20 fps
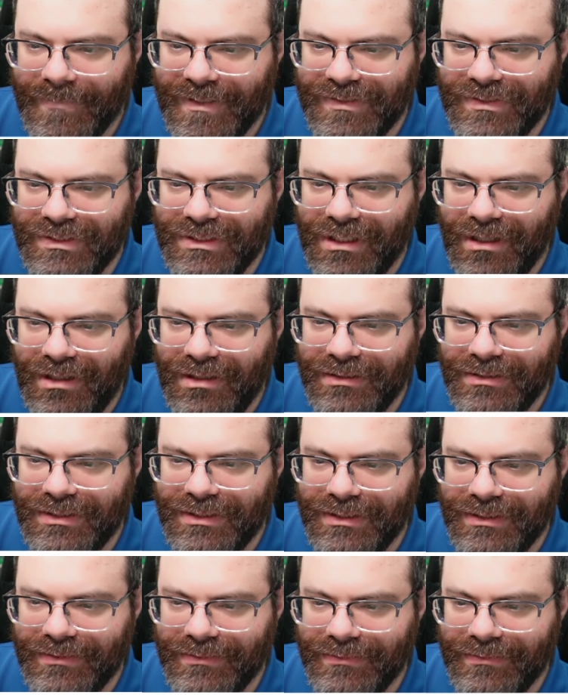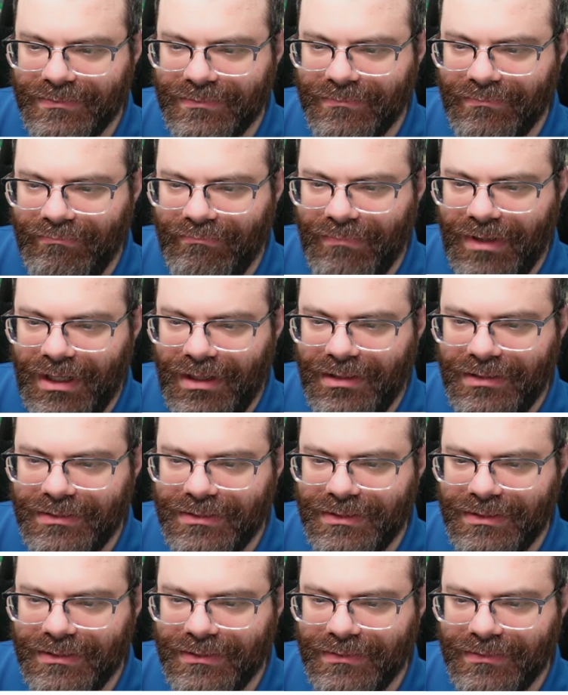Salt,
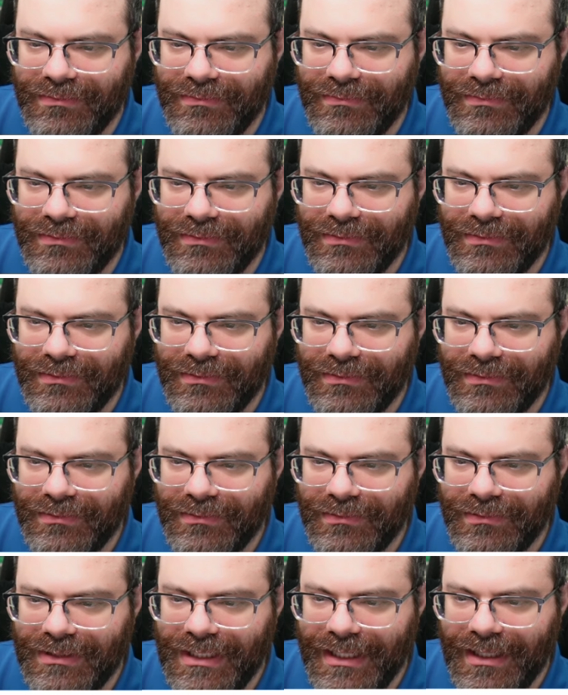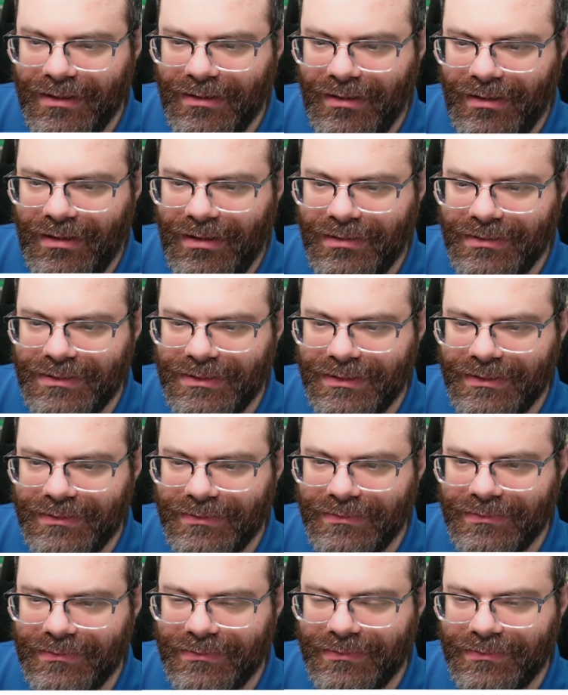malt, did I get halt?
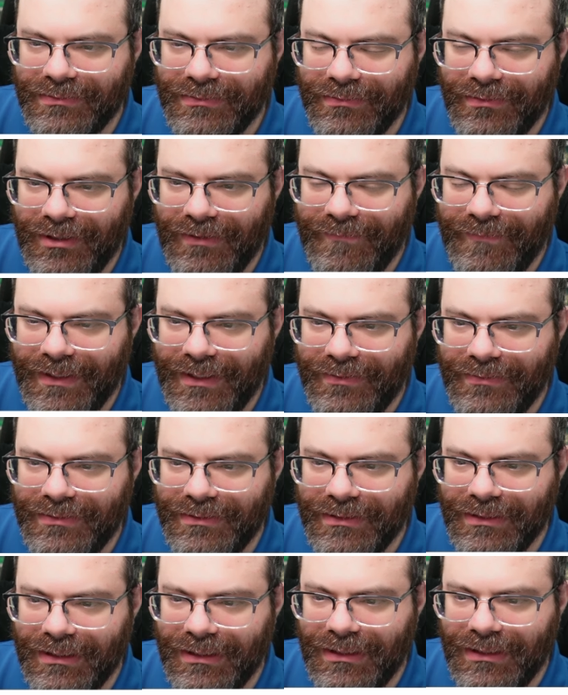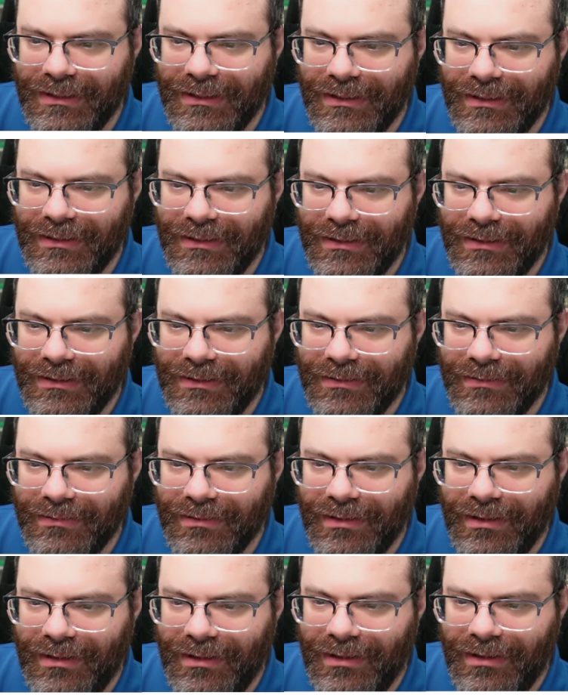Already found.
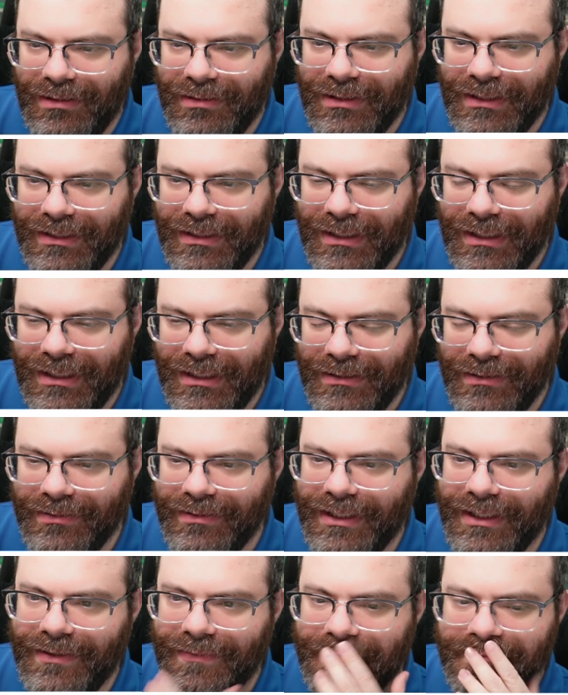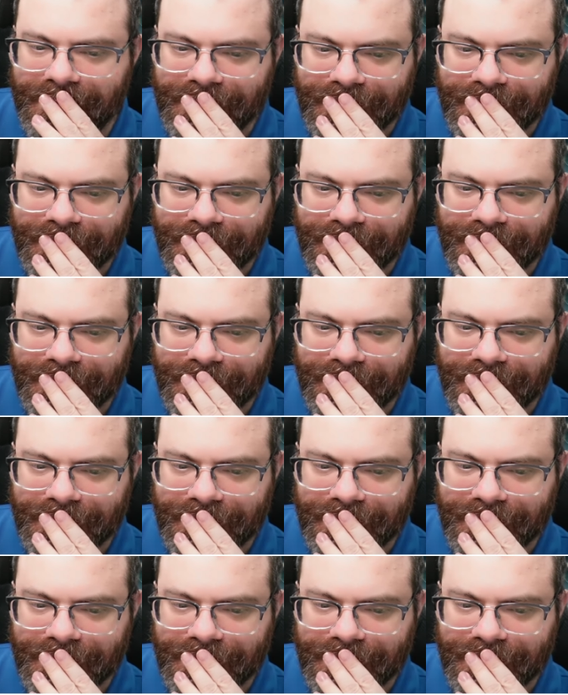Call, I got, okay.